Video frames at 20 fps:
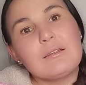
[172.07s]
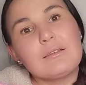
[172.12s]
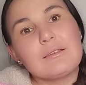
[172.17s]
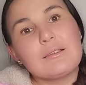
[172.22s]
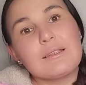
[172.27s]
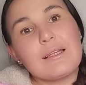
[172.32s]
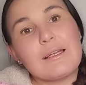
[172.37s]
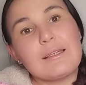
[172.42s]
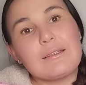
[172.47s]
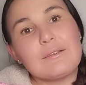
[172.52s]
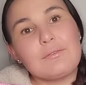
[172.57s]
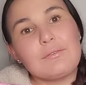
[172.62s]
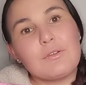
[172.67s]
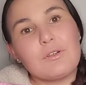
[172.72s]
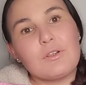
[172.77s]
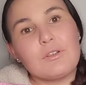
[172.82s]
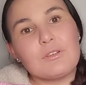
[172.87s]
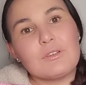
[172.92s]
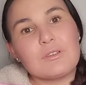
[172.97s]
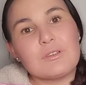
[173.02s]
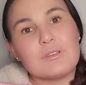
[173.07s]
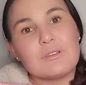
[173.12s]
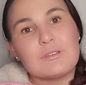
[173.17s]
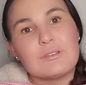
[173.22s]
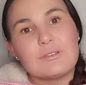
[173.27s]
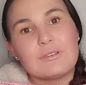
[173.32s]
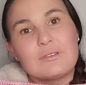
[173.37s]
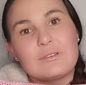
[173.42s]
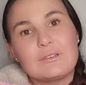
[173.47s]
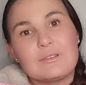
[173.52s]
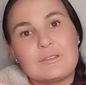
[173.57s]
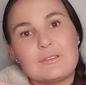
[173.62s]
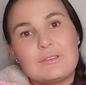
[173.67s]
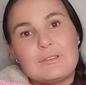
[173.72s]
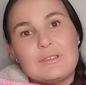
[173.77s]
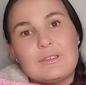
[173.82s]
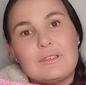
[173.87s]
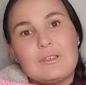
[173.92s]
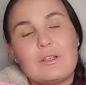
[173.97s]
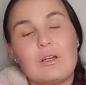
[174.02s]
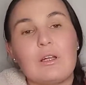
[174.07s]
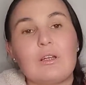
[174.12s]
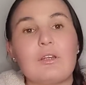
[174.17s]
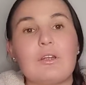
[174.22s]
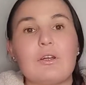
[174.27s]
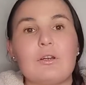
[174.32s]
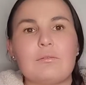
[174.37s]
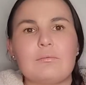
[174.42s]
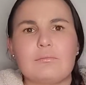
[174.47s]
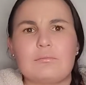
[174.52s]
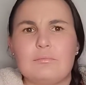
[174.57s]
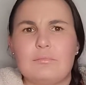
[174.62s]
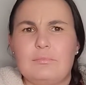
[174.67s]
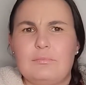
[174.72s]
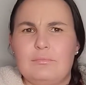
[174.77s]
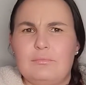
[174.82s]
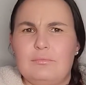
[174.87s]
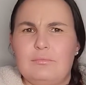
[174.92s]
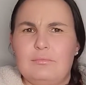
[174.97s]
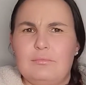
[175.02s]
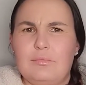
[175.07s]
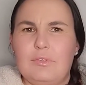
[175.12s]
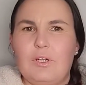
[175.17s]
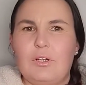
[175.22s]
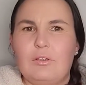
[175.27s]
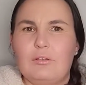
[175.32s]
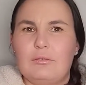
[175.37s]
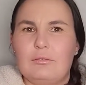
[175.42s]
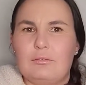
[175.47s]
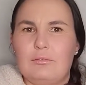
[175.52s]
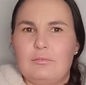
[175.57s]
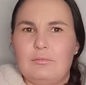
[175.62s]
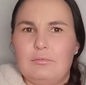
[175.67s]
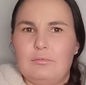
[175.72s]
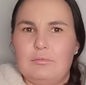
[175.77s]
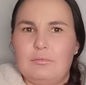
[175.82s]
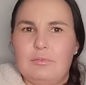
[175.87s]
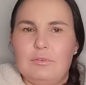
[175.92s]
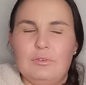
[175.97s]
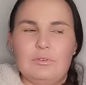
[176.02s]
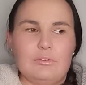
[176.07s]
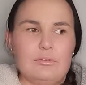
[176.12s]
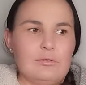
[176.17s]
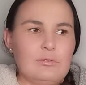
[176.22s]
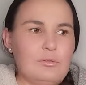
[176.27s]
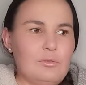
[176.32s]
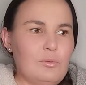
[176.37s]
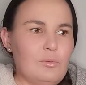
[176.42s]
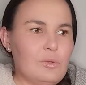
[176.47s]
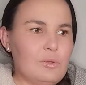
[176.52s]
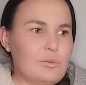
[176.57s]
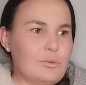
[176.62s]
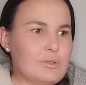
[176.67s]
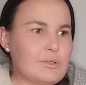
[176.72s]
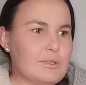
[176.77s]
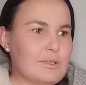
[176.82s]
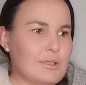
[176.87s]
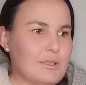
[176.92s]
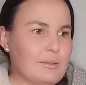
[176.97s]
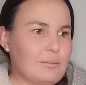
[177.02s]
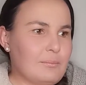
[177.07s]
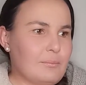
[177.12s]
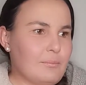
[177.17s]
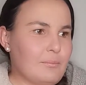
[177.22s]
Candy Floss. And yeah, what was the name?